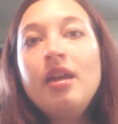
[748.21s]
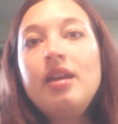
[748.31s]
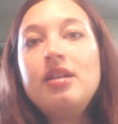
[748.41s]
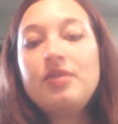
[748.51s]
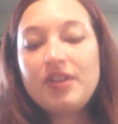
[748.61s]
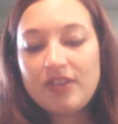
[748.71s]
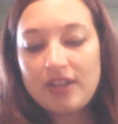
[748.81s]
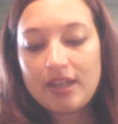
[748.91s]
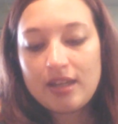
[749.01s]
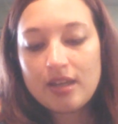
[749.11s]

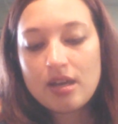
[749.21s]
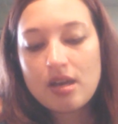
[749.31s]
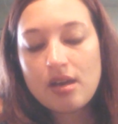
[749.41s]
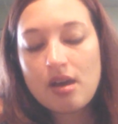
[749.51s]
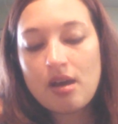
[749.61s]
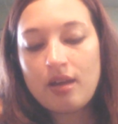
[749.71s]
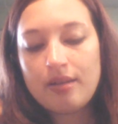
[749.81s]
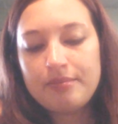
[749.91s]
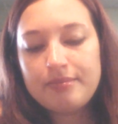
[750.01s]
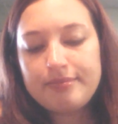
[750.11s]
everything.
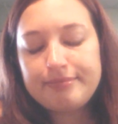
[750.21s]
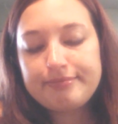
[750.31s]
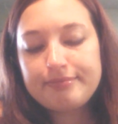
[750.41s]
And